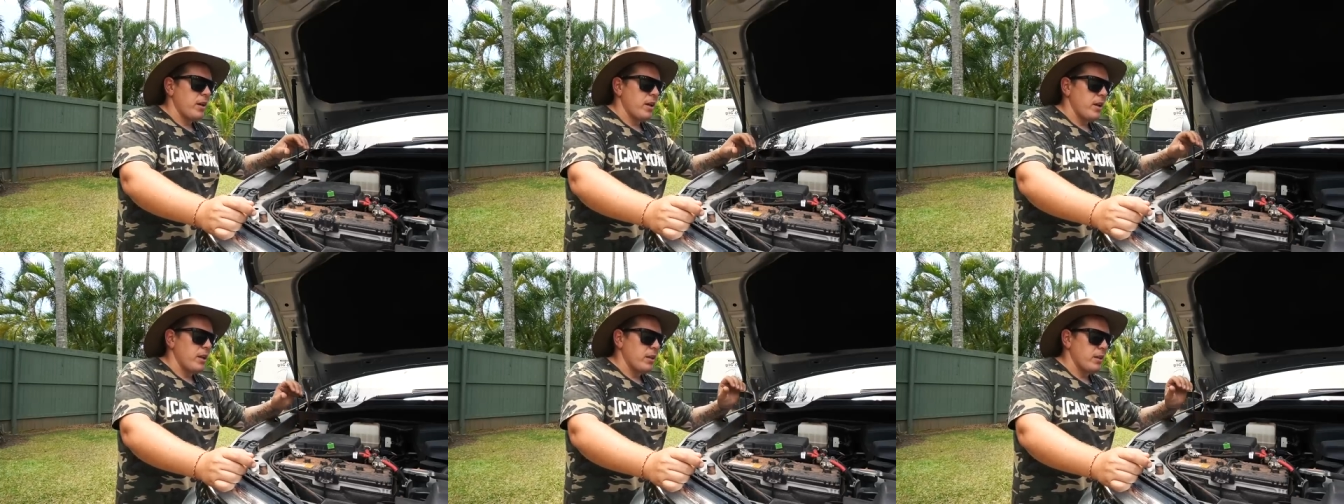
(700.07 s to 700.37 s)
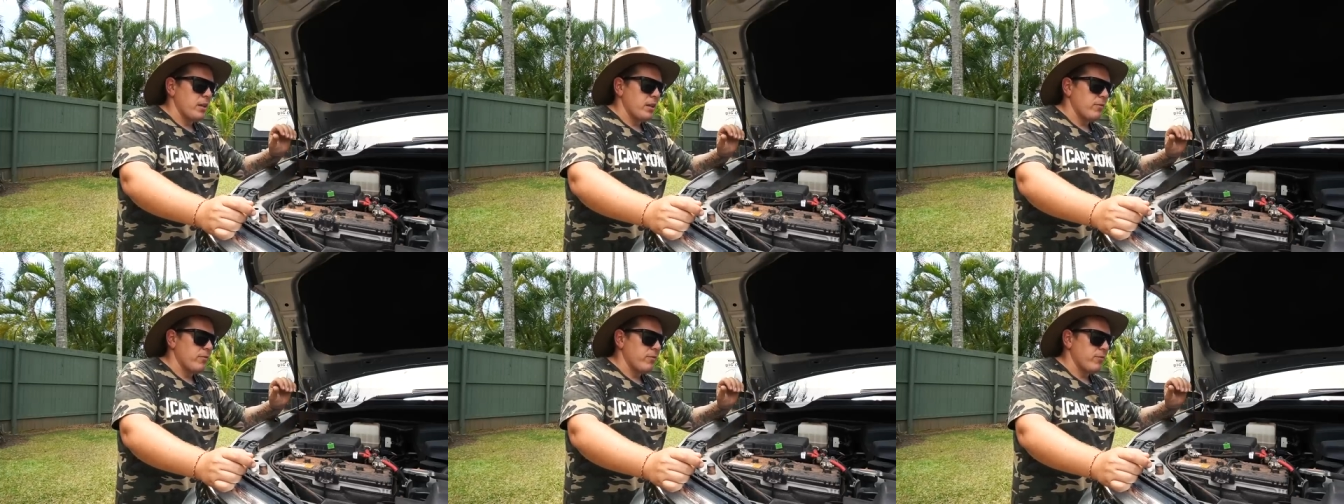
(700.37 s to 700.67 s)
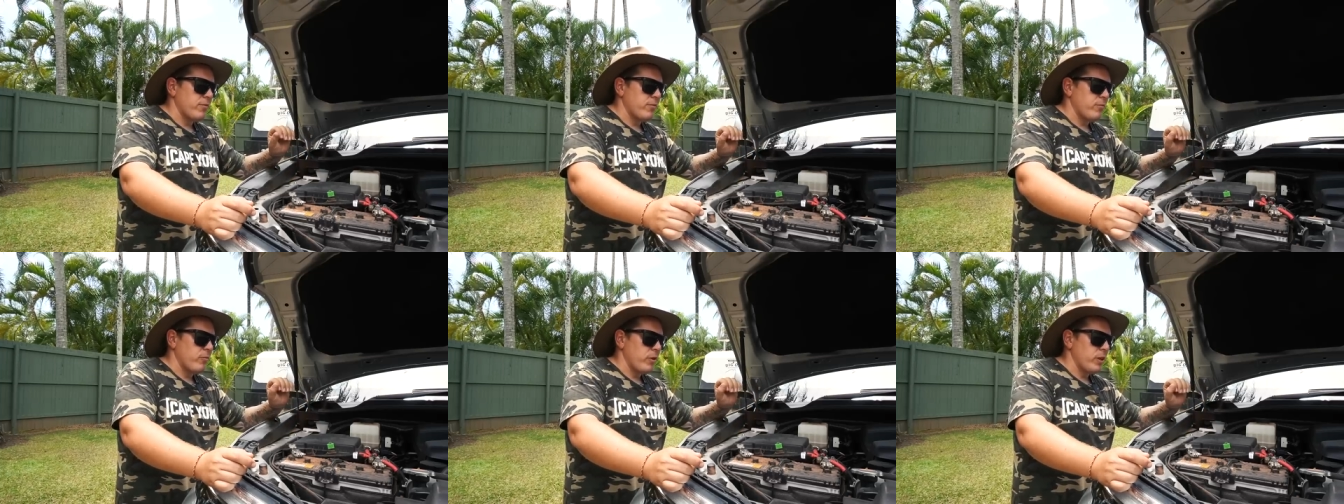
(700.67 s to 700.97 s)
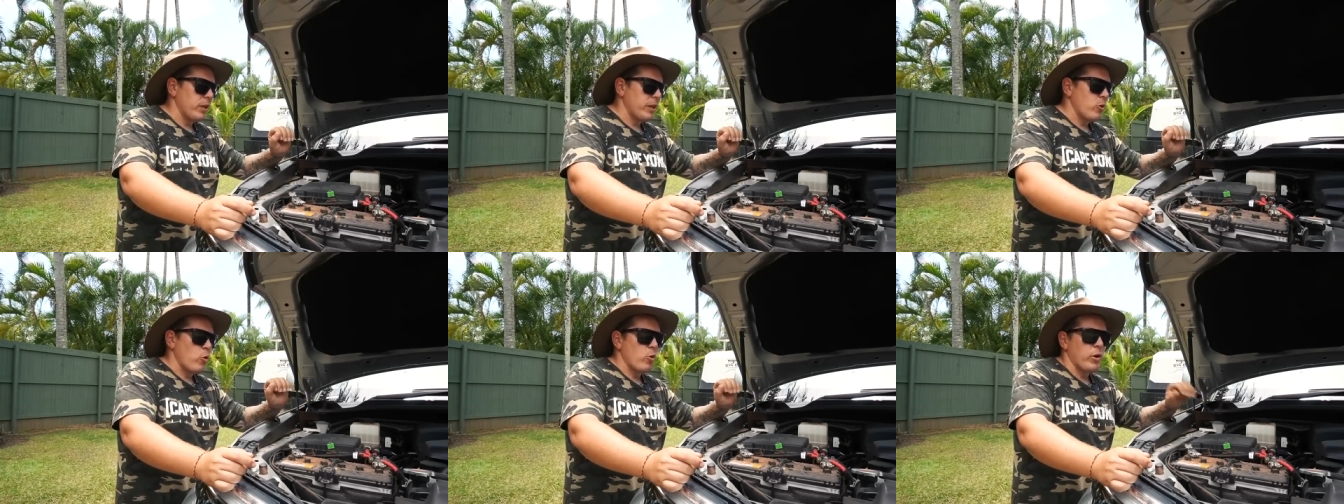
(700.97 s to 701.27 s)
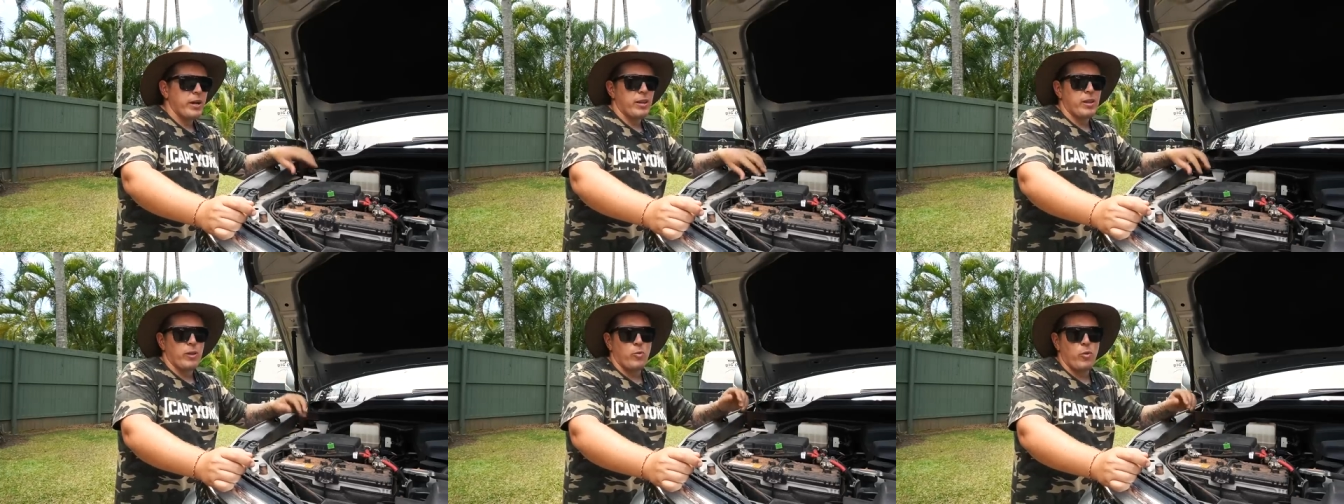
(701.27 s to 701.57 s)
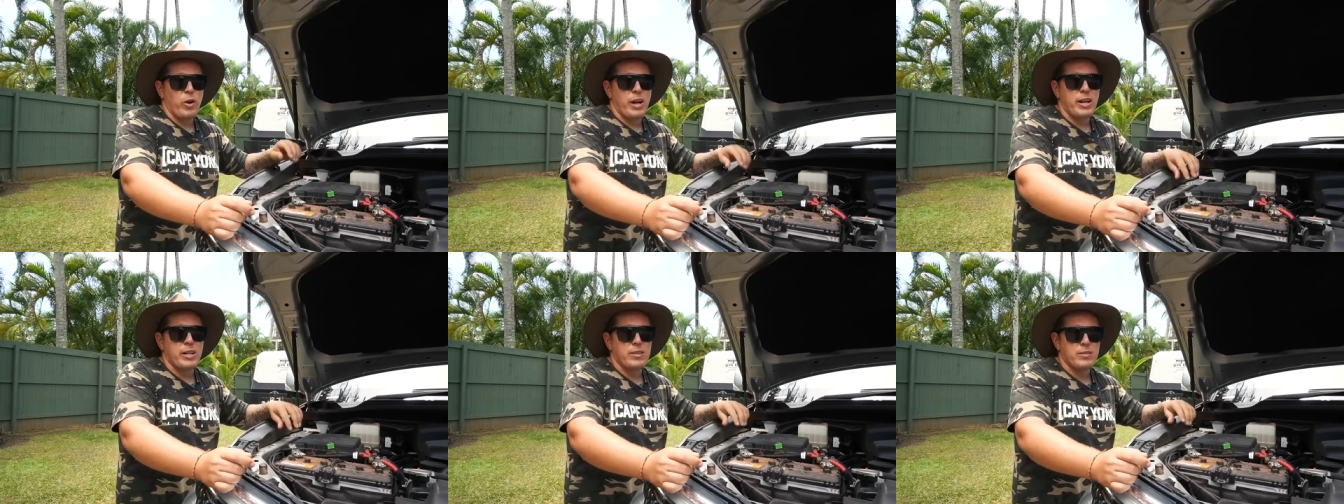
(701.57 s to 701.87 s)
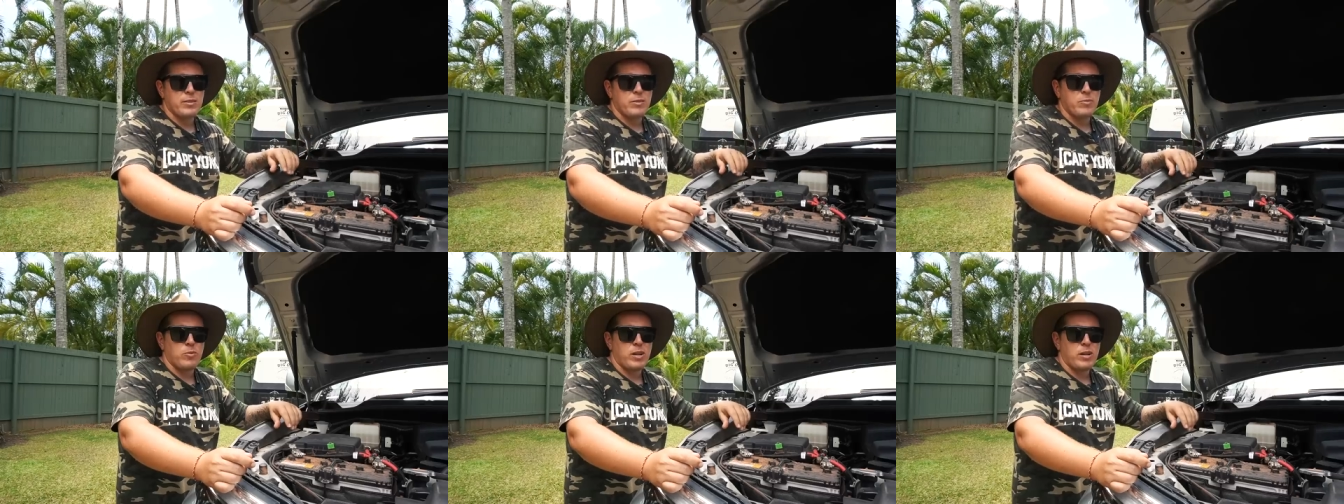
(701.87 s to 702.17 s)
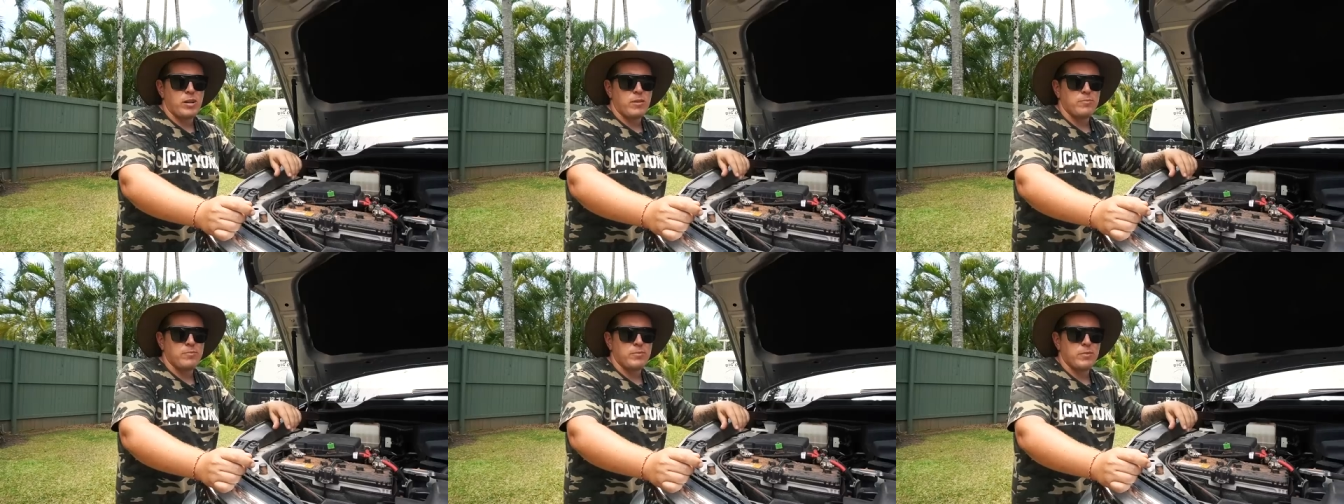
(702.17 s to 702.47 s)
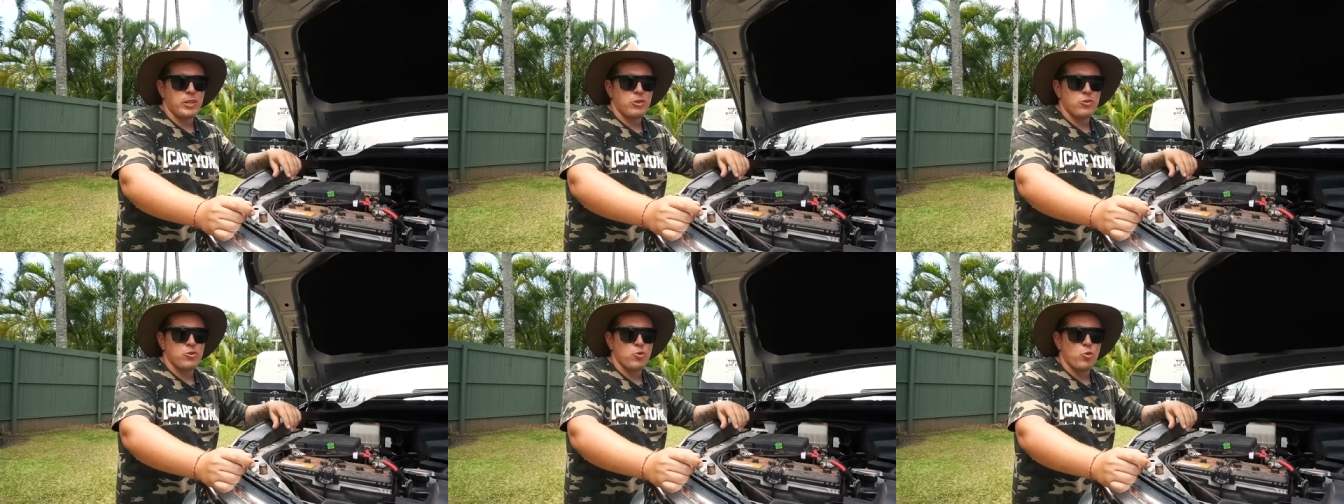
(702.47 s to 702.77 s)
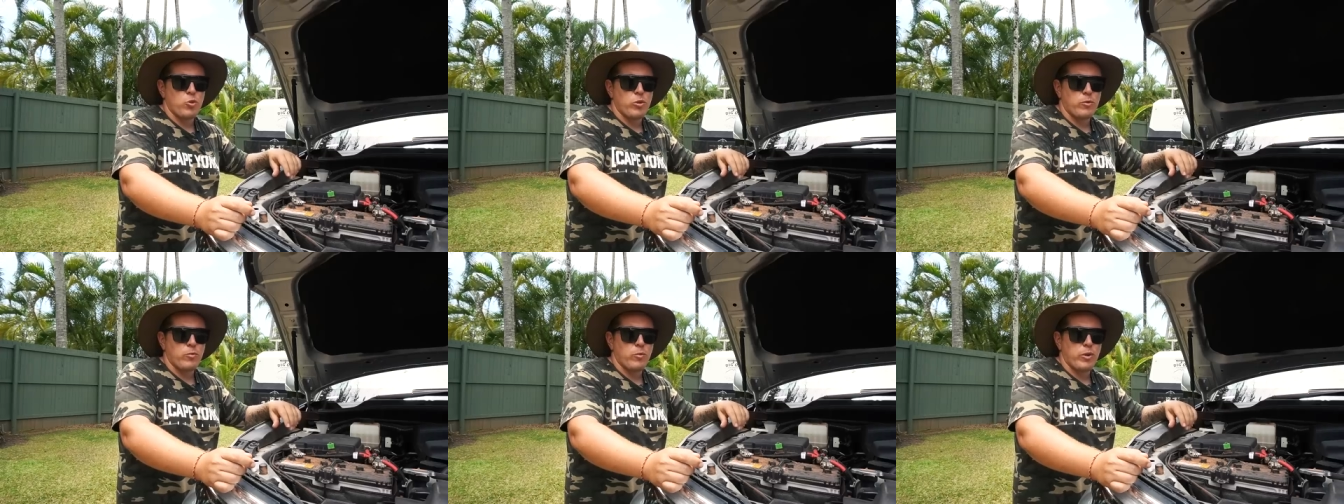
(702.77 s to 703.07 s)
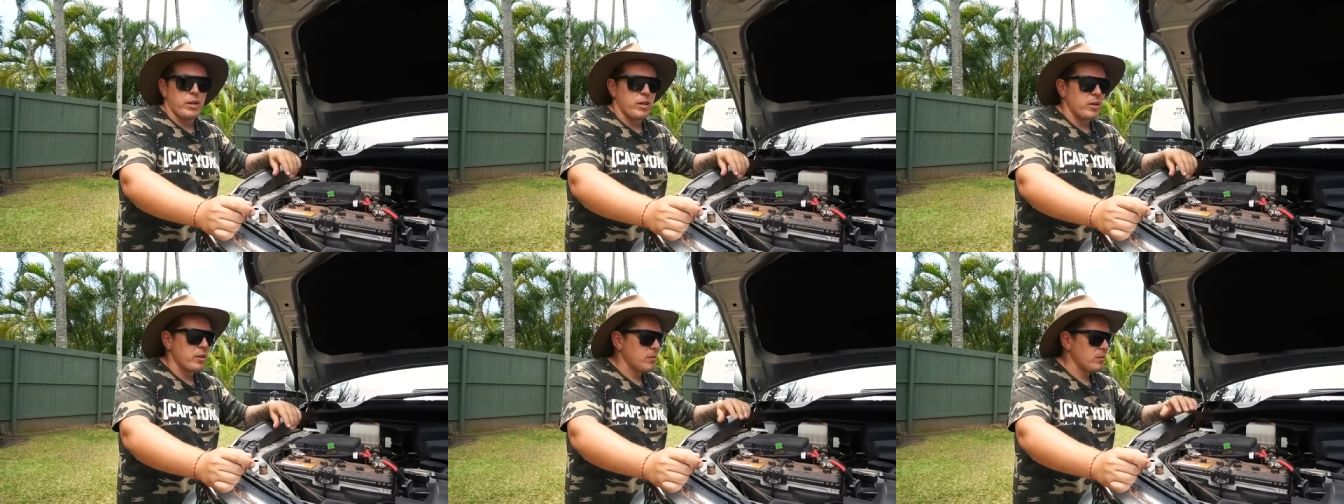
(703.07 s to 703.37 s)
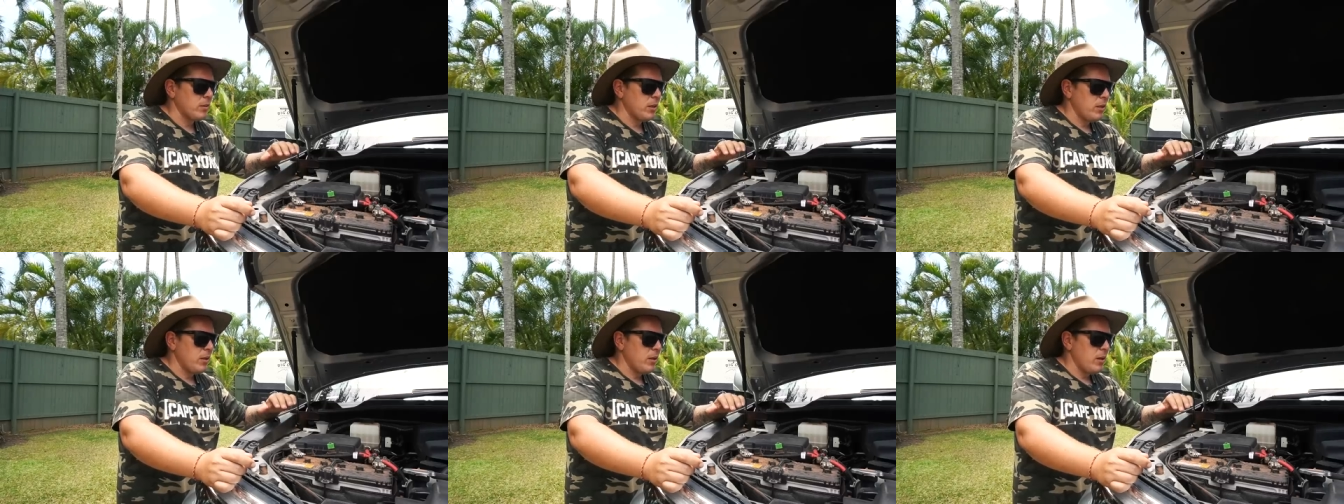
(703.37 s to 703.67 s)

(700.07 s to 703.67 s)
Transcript: and they've really gone out of their way to um, ensure that we